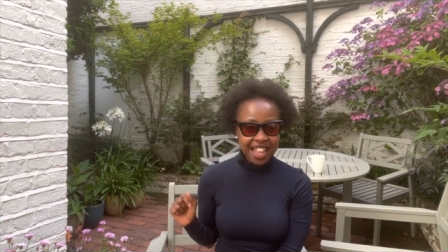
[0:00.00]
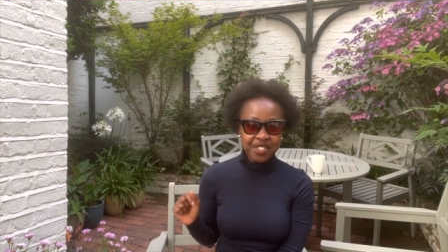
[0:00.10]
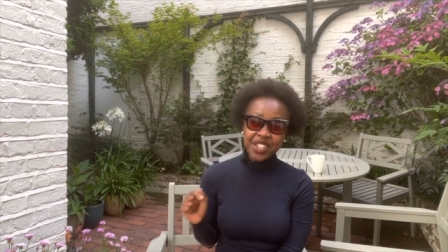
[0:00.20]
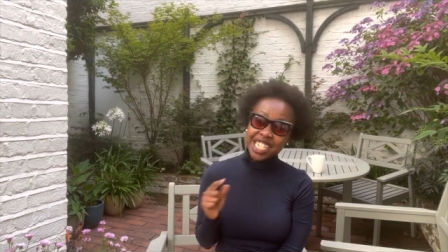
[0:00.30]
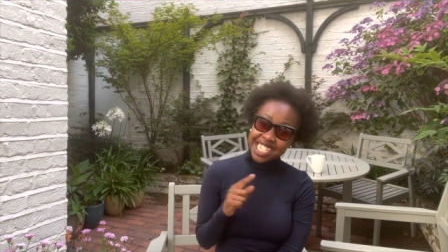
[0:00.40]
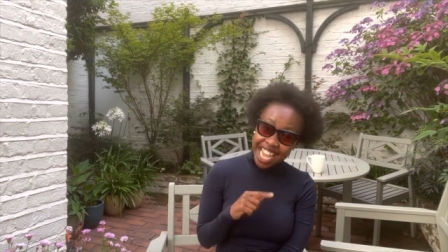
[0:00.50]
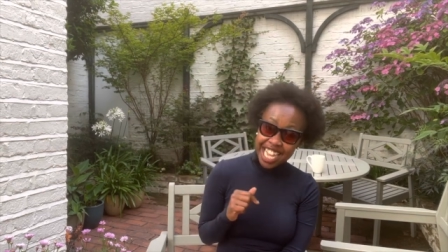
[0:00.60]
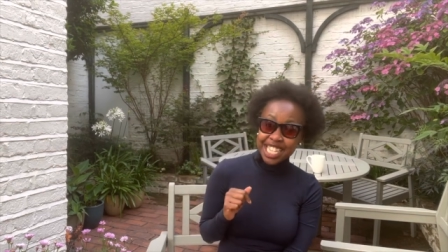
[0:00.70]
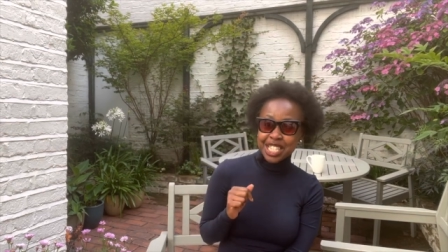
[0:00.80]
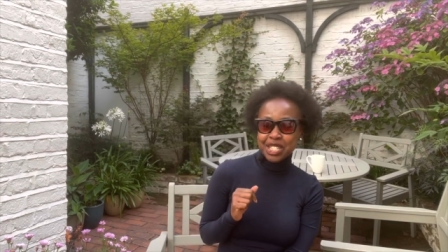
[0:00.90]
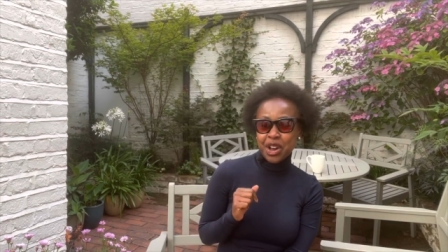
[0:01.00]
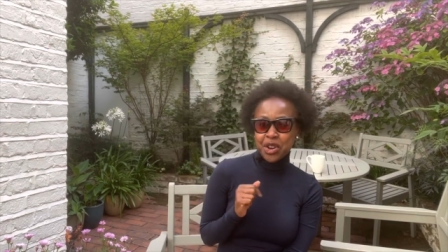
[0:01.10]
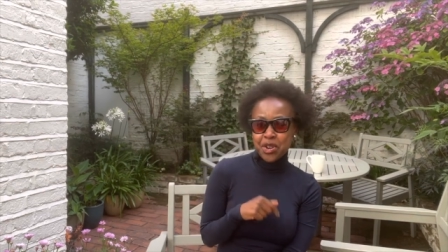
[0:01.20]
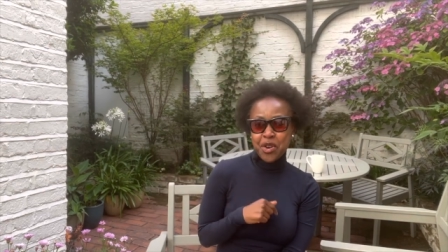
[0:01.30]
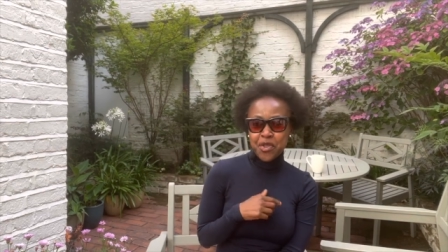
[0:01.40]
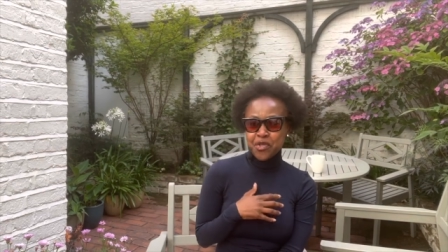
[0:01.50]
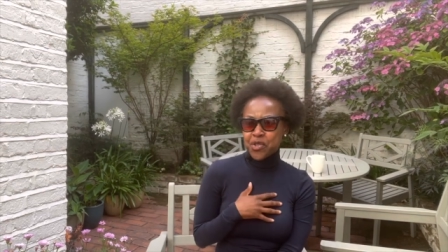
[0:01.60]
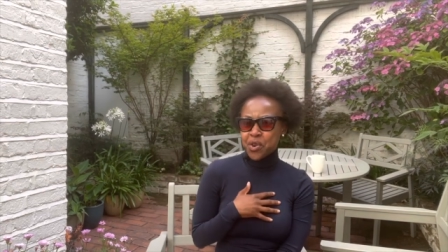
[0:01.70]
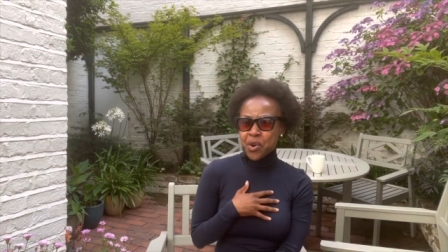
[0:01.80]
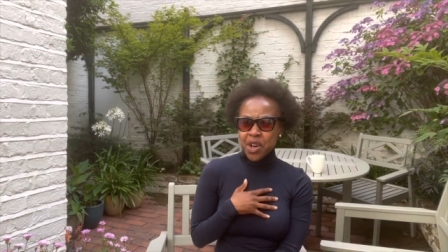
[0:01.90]
The Danes are known
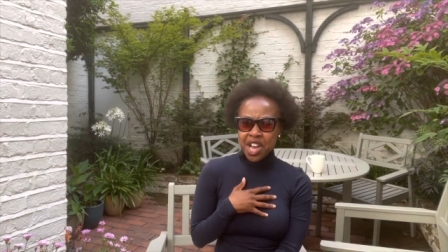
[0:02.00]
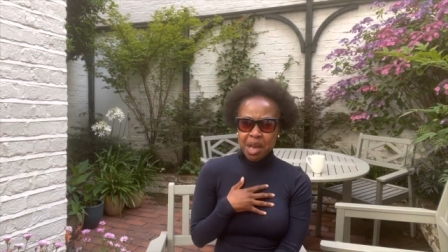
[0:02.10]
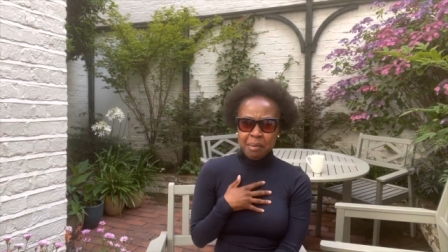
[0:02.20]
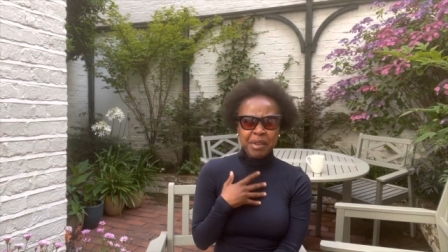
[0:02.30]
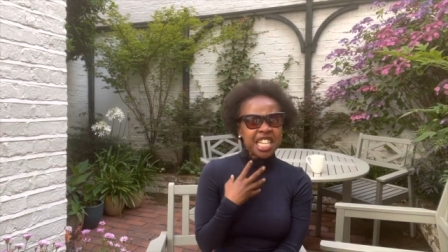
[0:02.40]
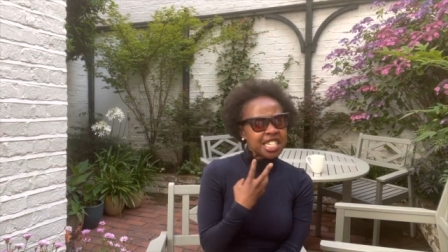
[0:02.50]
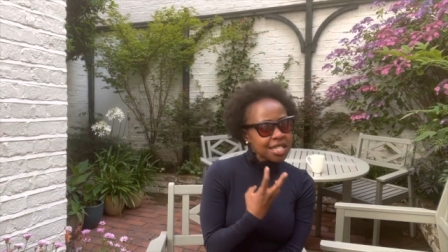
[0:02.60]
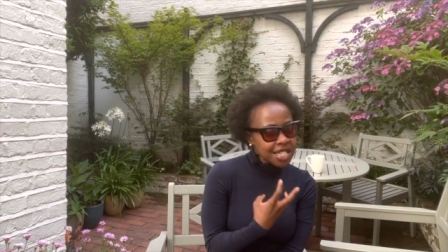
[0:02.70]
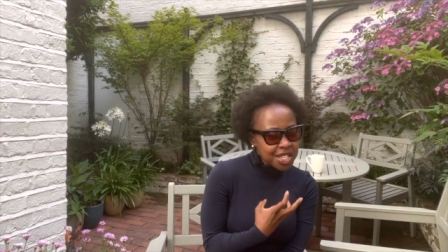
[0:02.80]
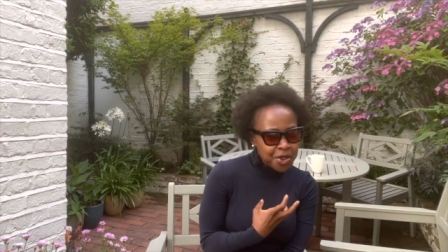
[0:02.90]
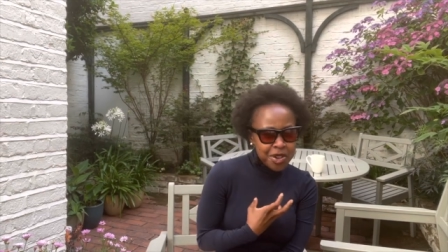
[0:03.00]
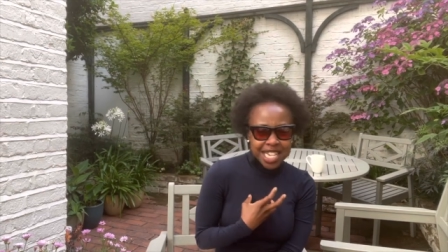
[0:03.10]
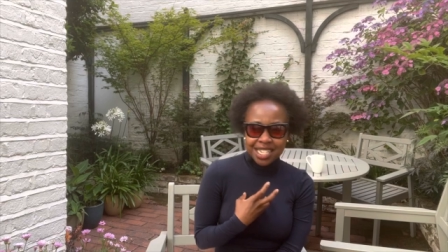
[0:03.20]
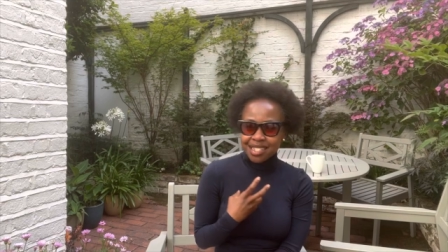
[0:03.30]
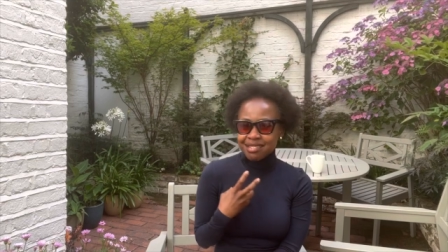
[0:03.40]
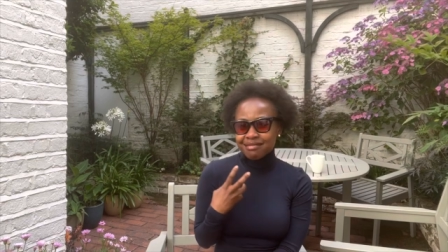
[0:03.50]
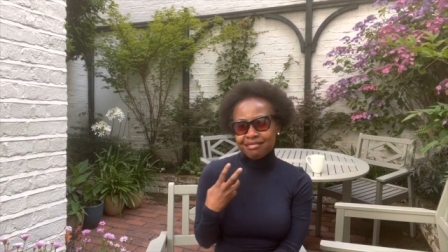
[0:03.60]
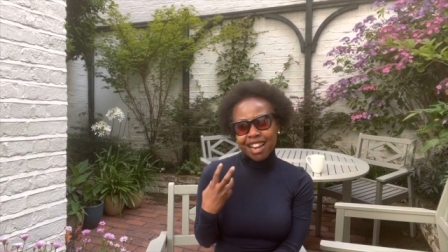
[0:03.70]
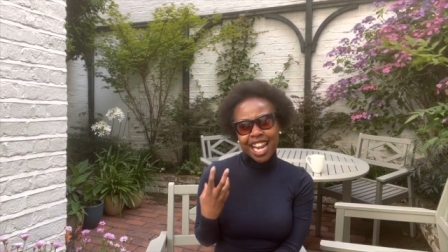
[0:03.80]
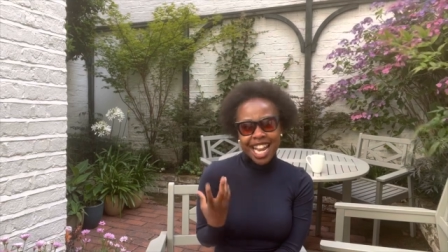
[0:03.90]
for being discreet,
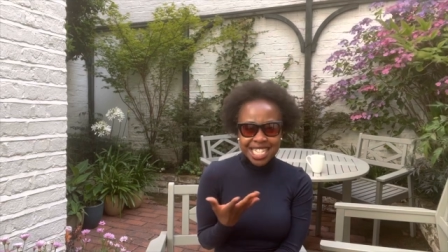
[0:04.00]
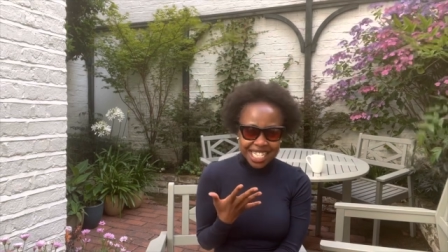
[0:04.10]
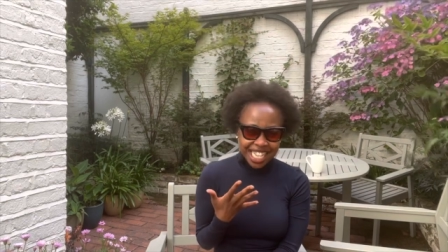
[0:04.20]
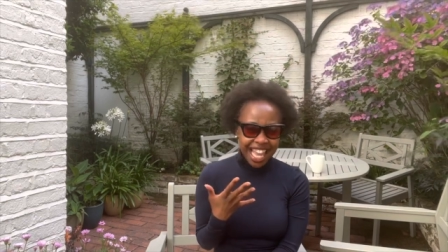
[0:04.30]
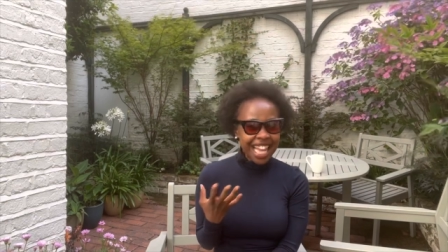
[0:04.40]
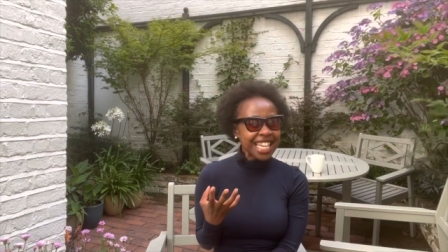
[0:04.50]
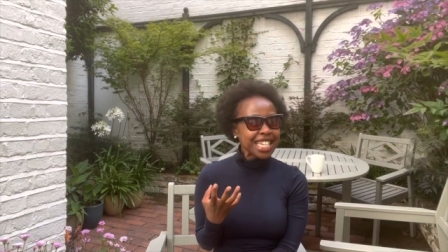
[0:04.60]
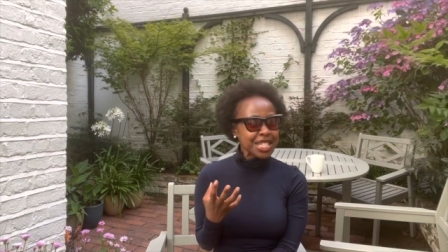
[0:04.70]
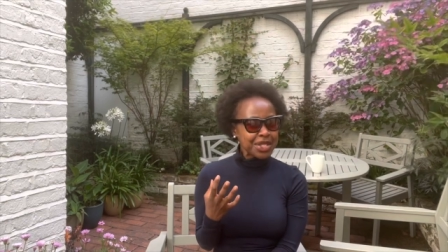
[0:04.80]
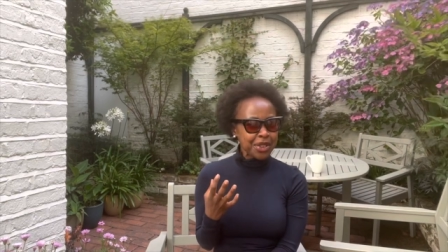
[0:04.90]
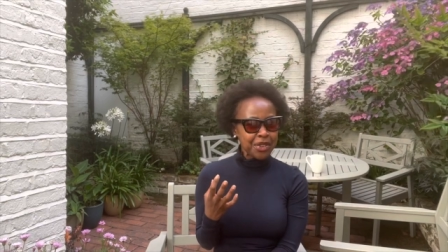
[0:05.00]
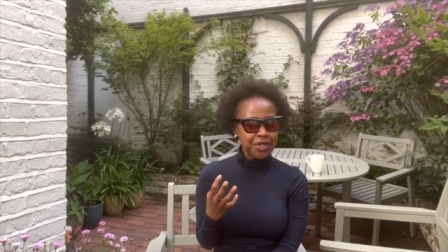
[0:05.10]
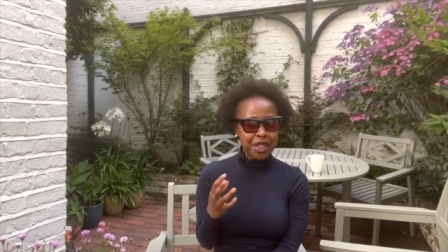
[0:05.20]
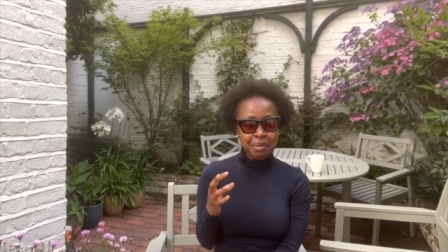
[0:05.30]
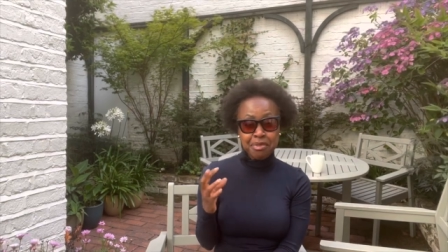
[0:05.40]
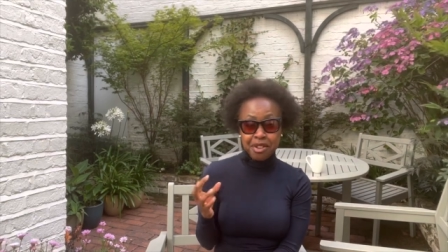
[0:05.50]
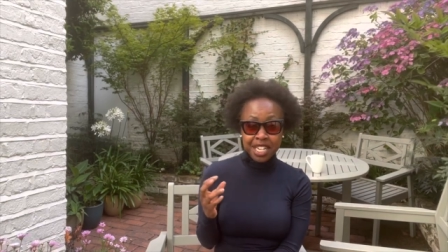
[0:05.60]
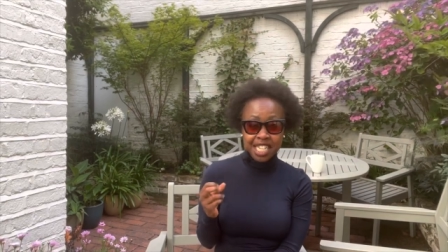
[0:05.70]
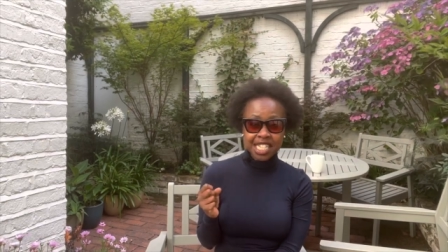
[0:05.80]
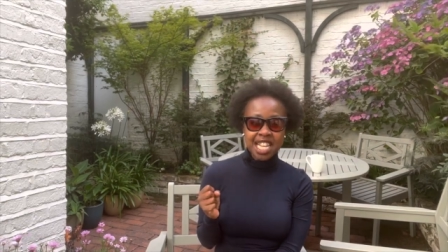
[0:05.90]
classic elegance of their
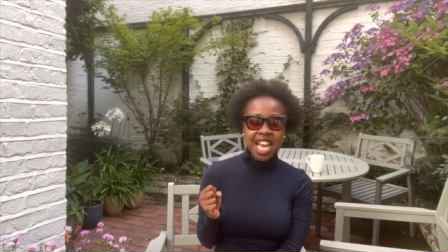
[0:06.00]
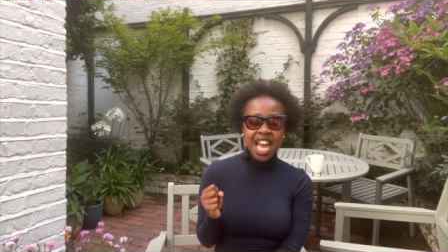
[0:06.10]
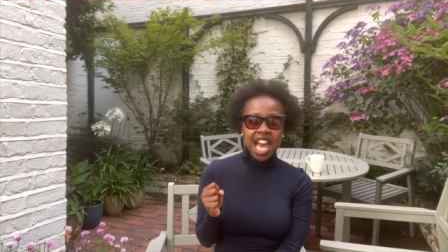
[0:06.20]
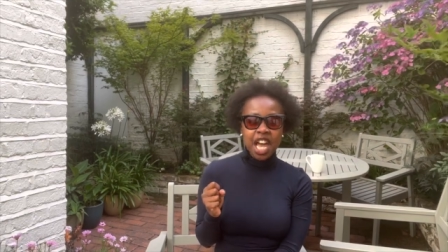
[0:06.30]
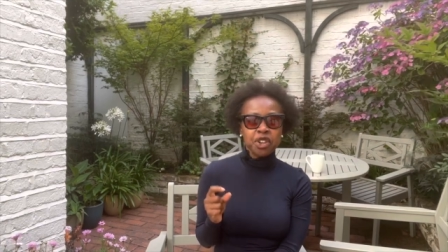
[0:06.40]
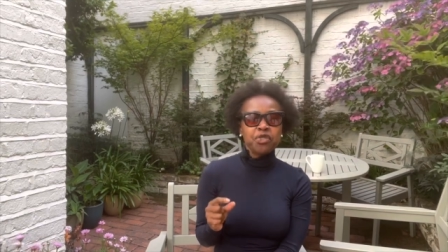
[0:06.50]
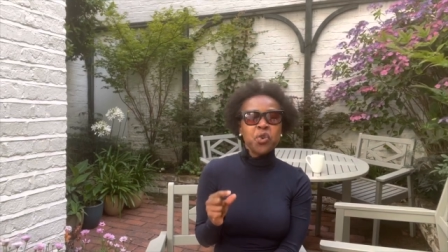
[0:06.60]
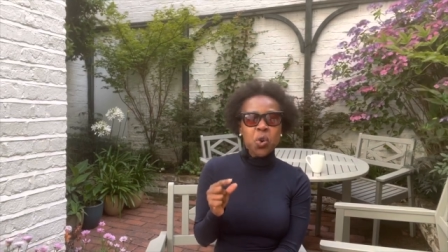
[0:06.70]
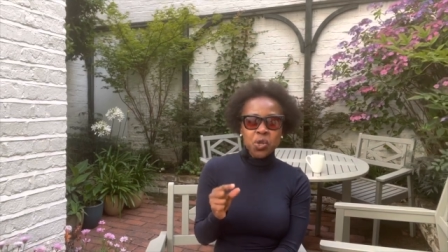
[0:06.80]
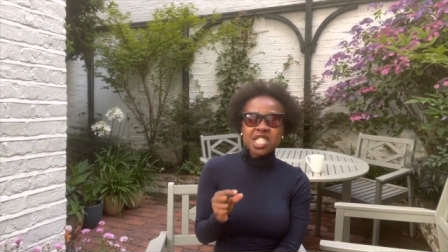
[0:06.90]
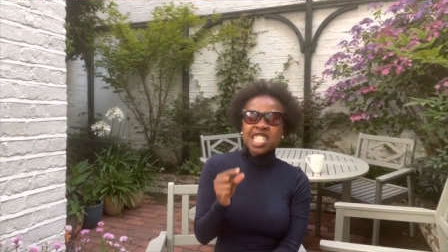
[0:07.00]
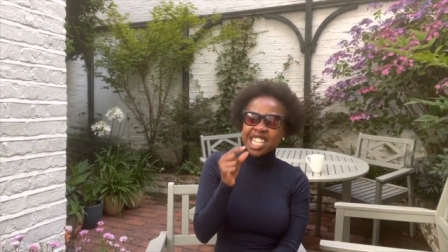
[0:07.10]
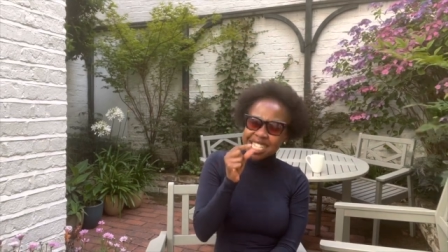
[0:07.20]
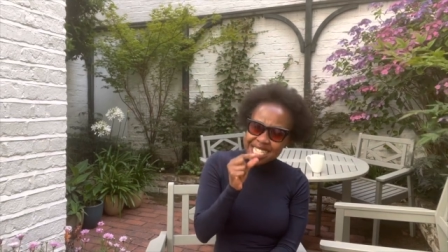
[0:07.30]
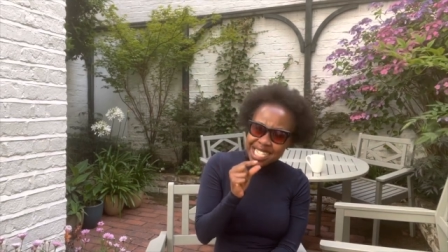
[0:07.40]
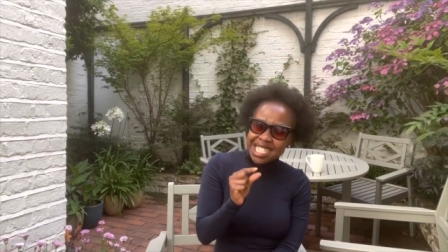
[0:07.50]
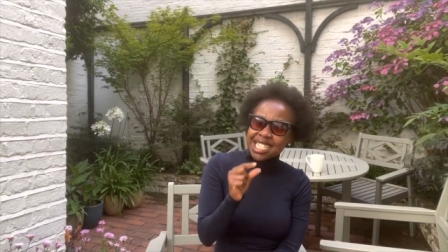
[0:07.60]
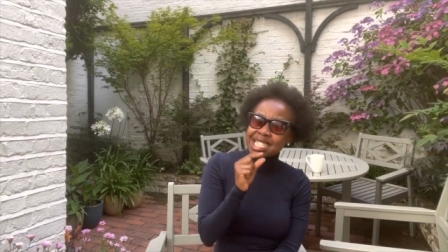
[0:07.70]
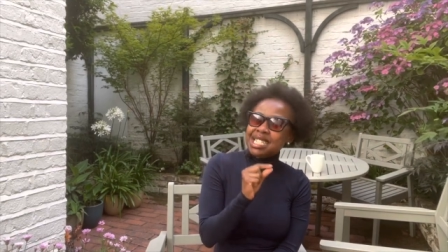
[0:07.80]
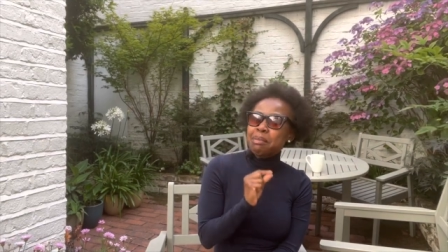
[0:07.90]
products, and of course, the
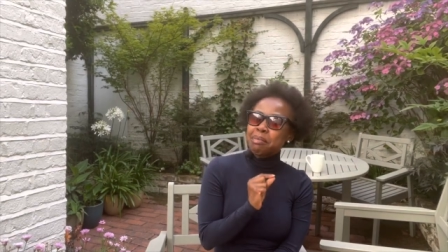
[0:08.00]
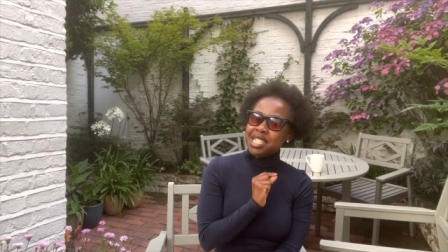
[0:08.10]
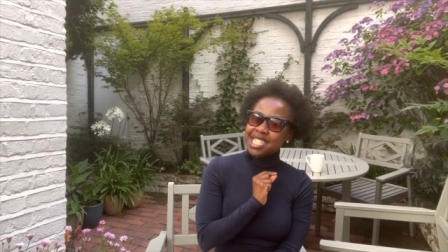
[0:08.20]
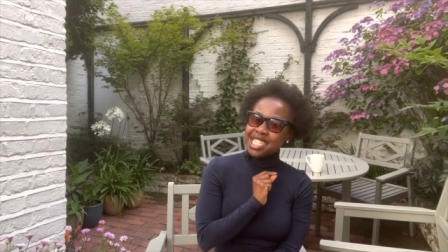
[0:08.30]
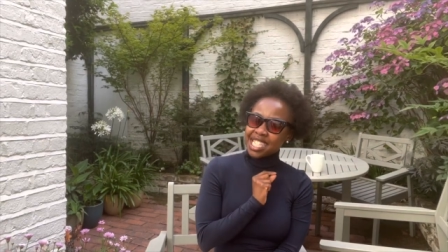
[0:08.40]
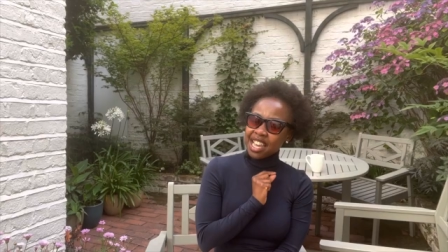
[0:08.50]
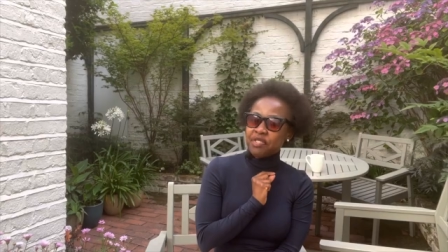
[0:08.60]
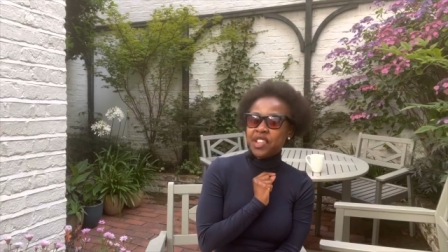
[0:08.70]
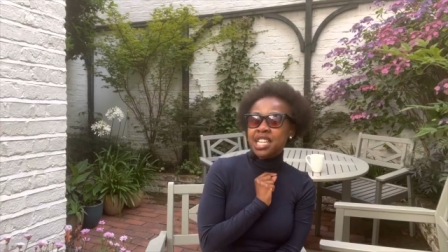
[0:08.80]
considered simplicity in their